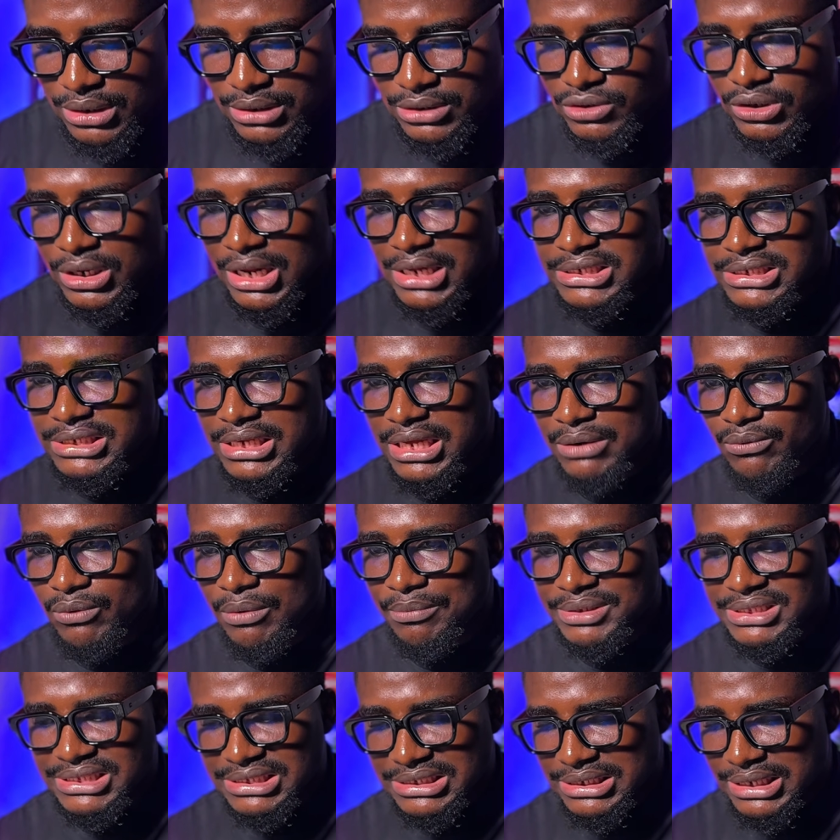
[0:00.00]
So let's say
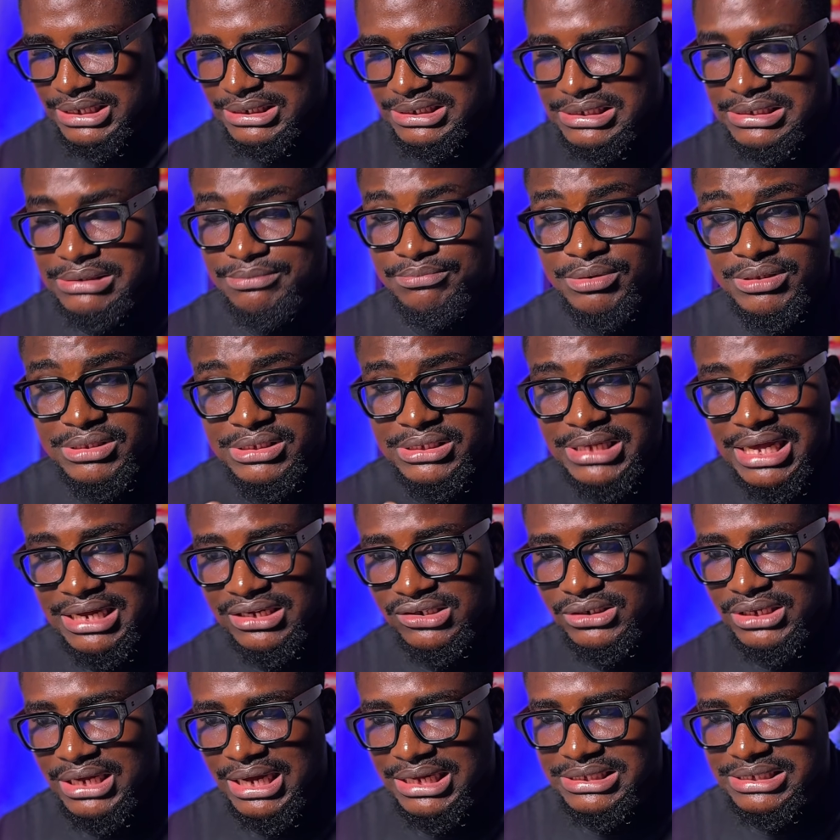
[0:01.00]
when BTC gets
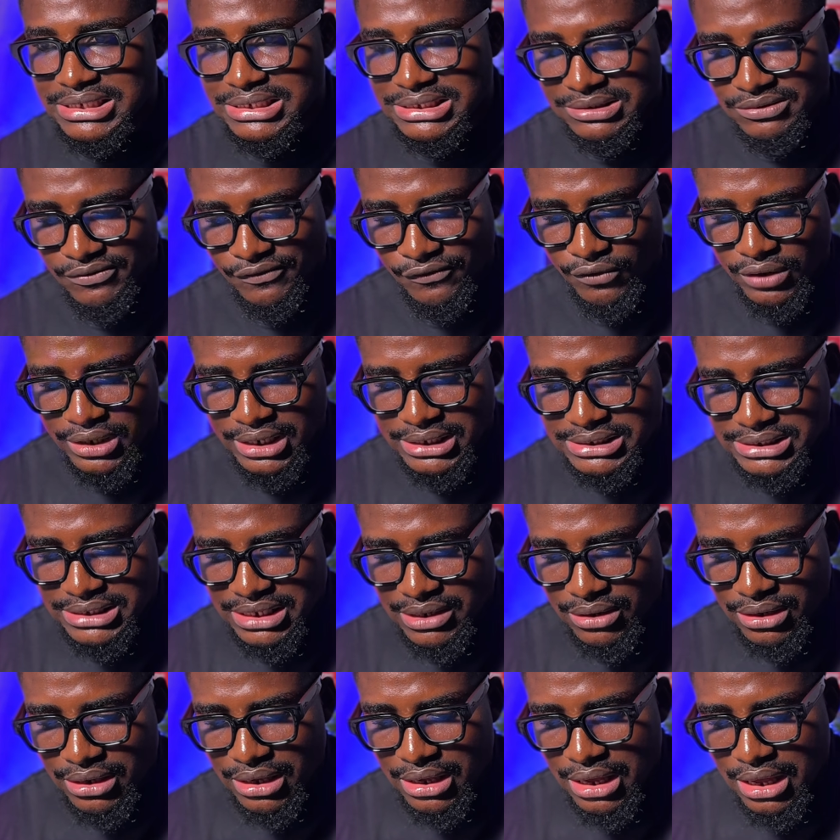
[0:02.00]
exactly at 64. Let's
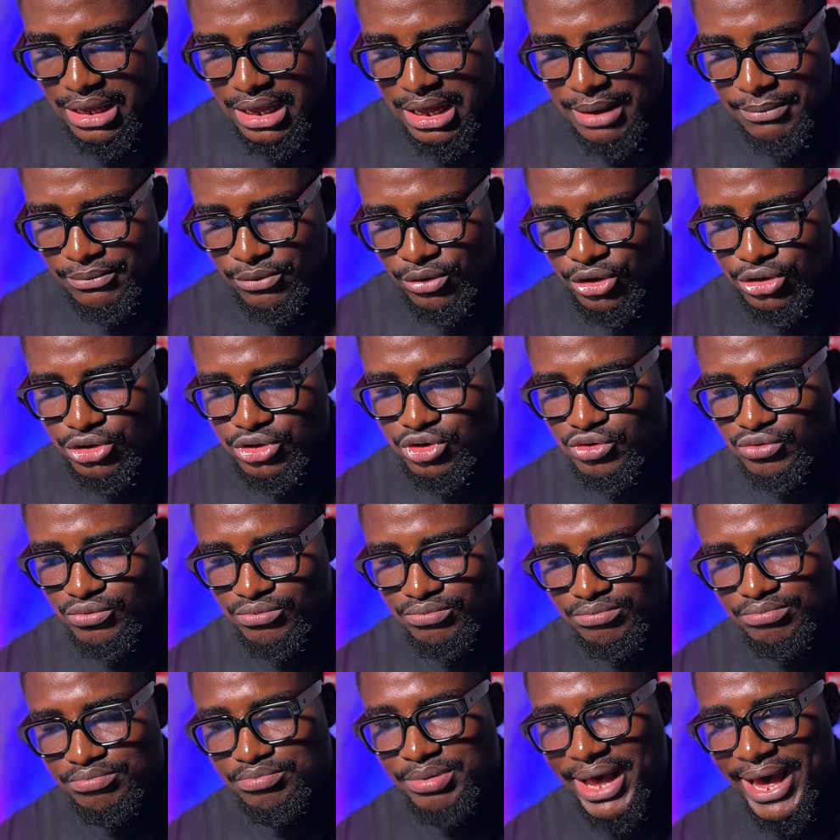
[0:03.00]
say I'm going to
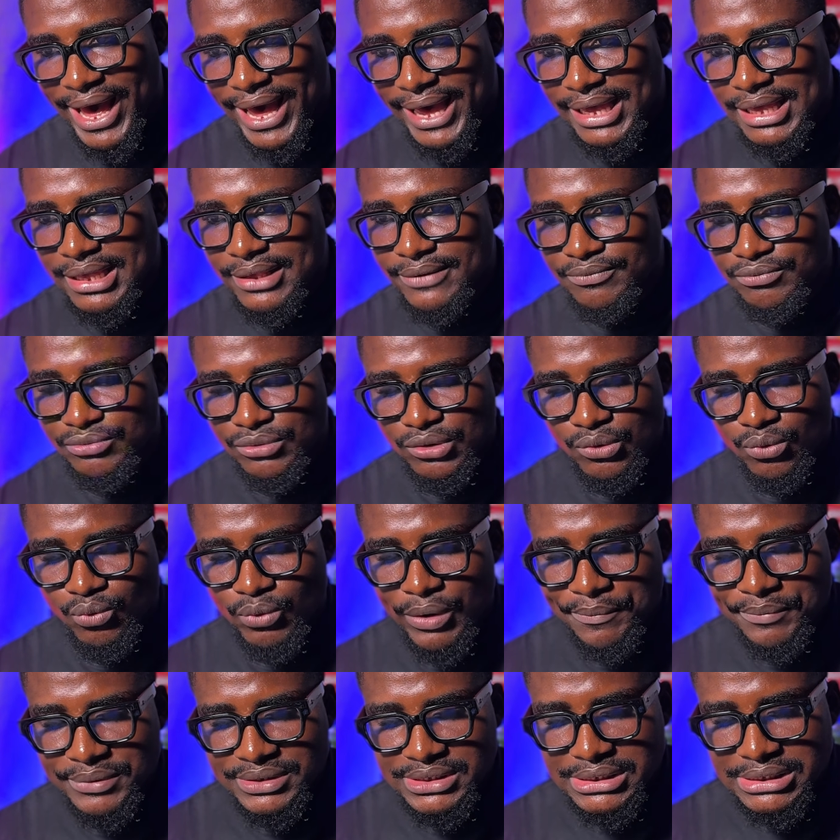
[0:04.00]
buy
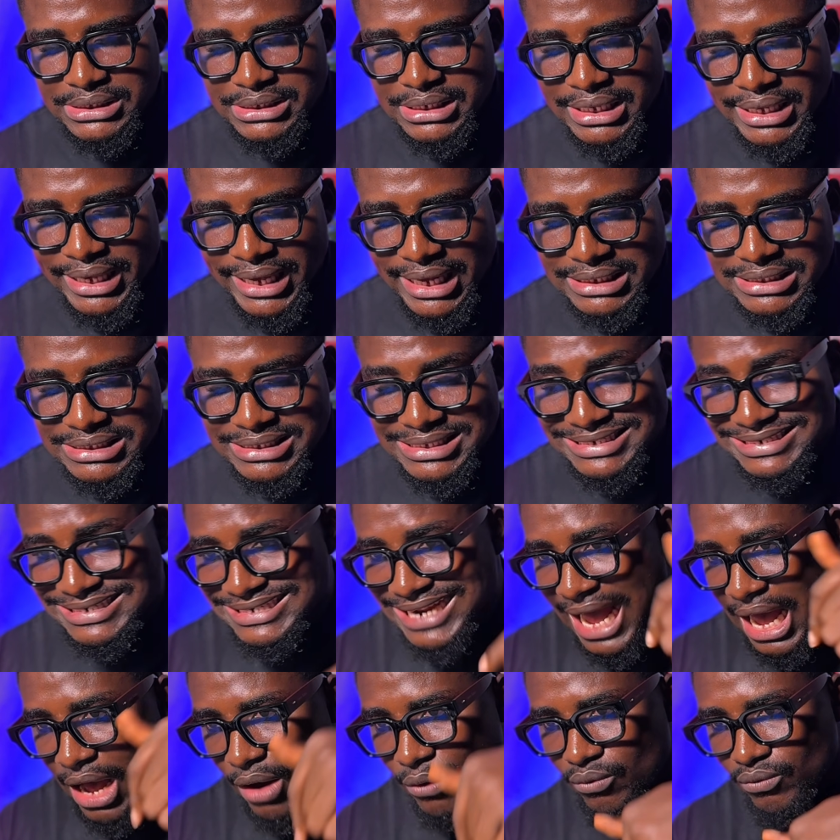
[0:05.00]
when BTC gets
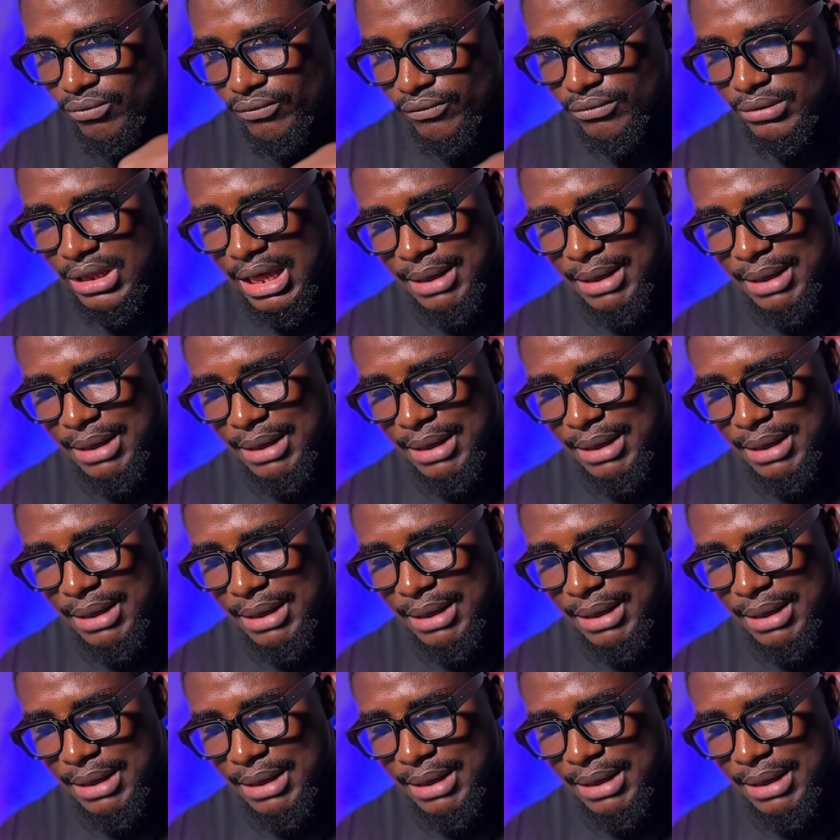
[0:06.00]
down.